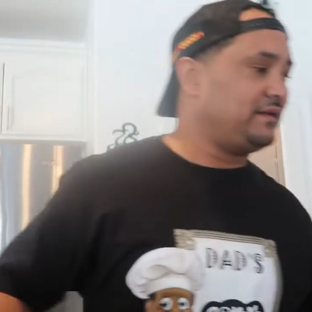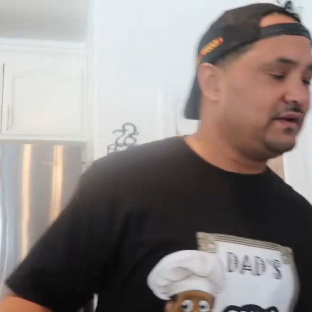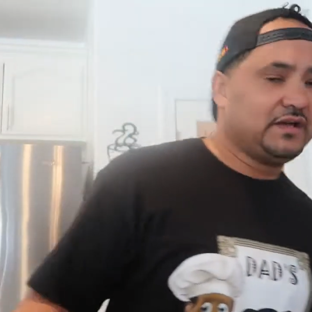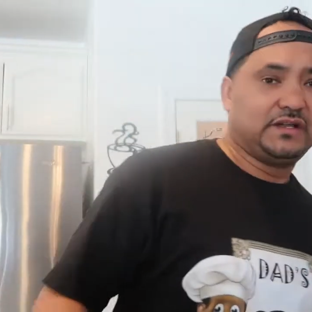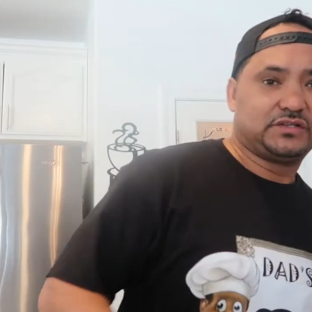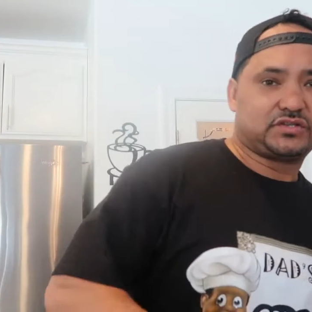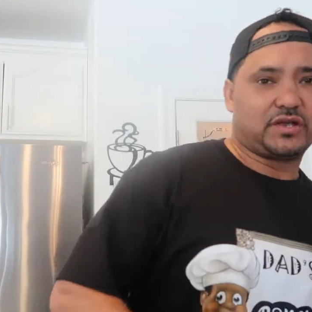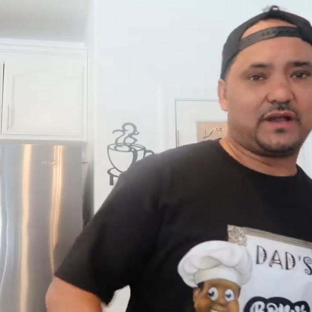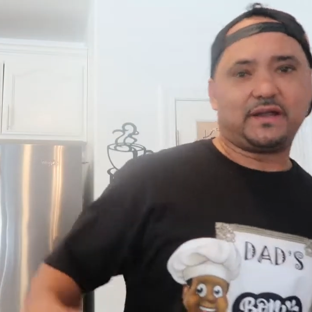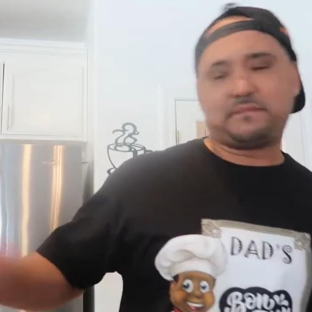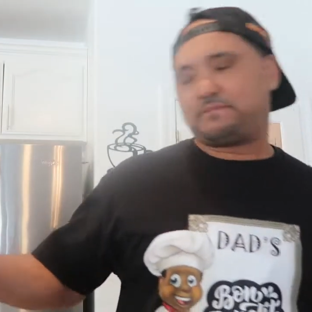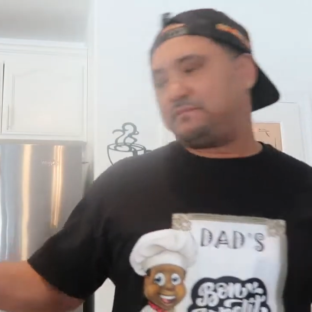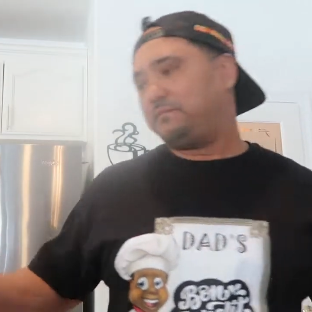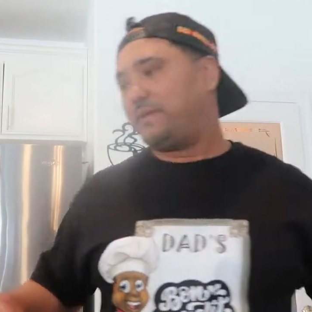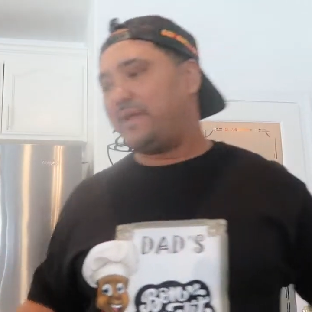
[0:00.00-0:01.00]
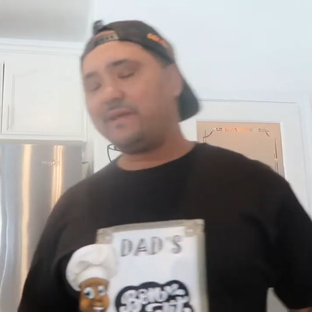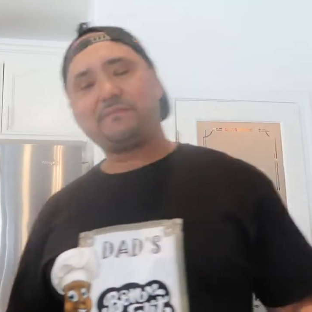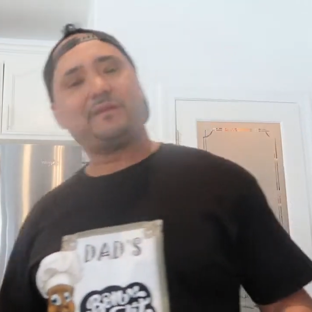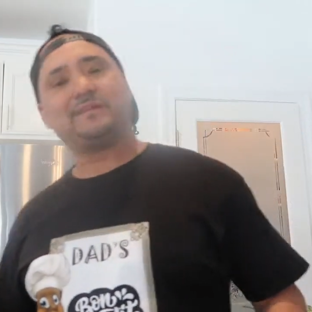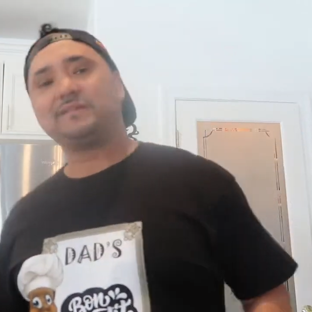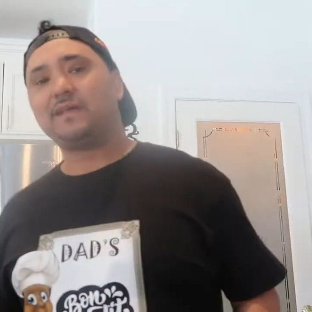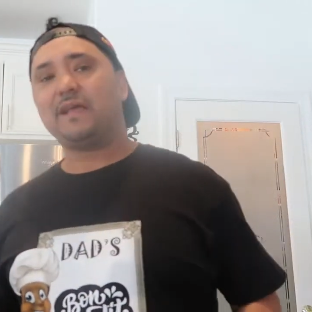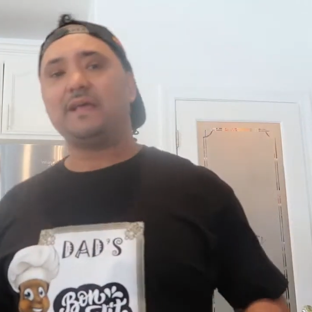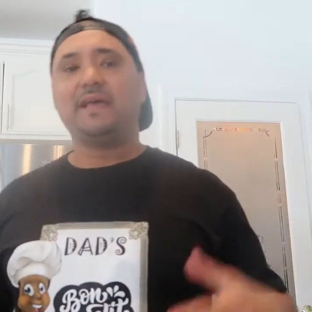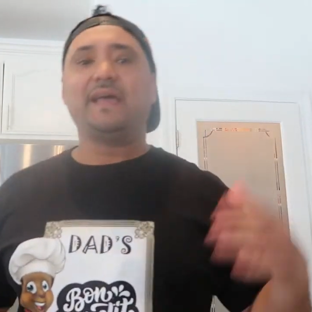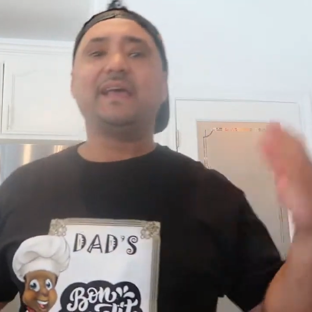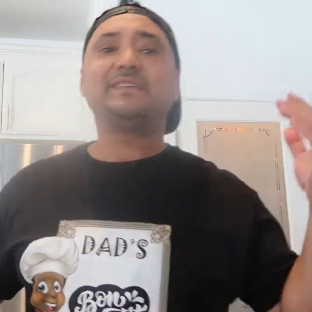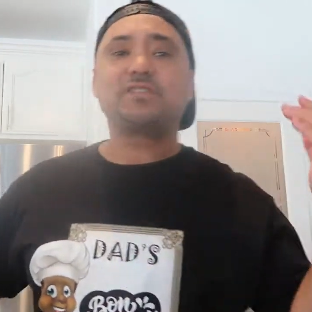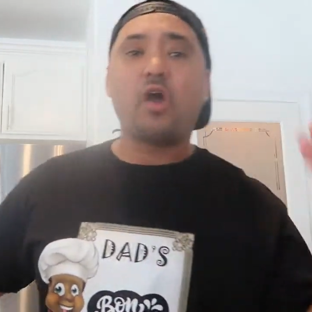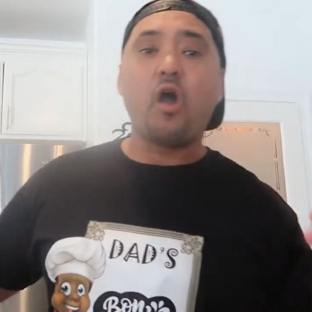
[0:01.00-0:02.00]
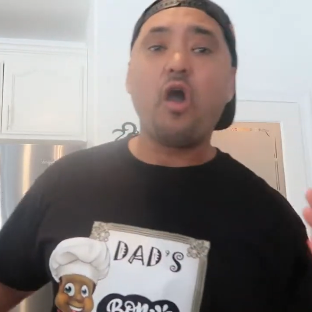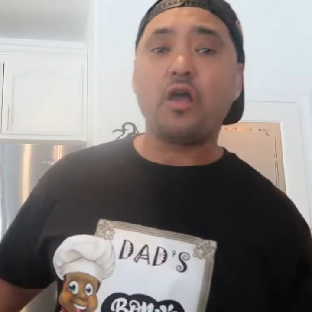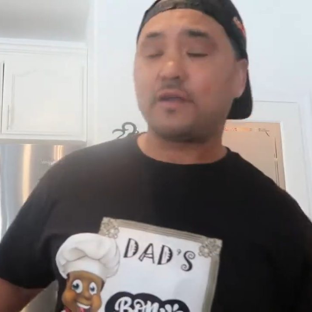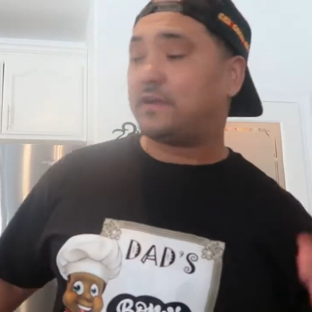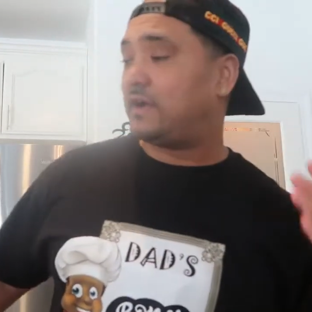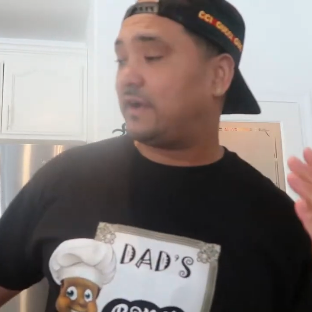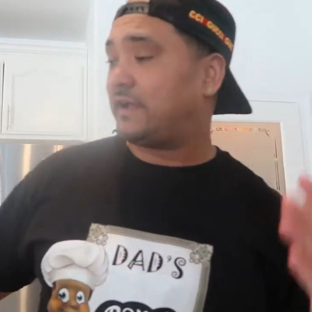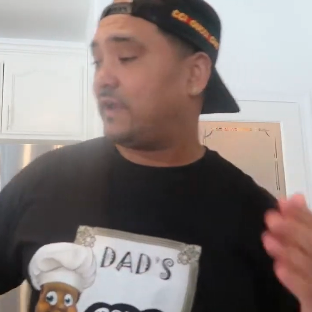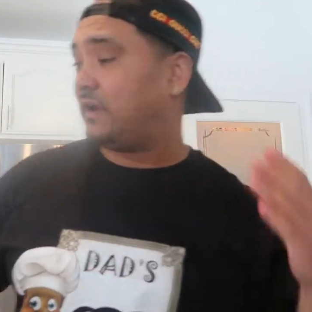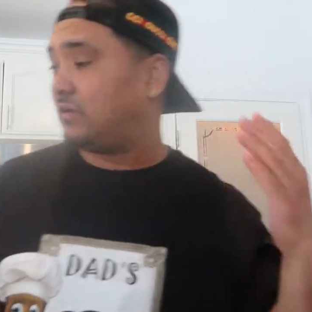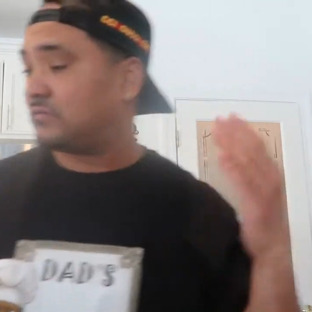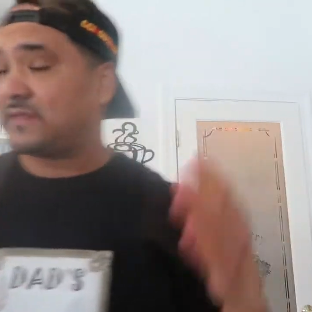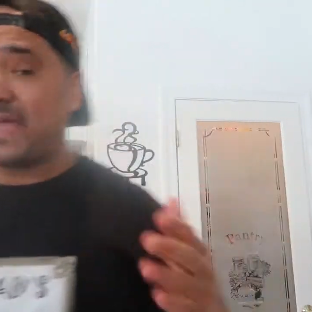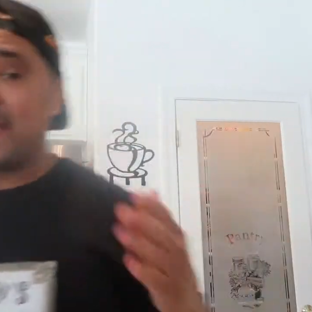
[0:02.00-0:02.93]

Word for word: and trying to, man, because it's hard cooking on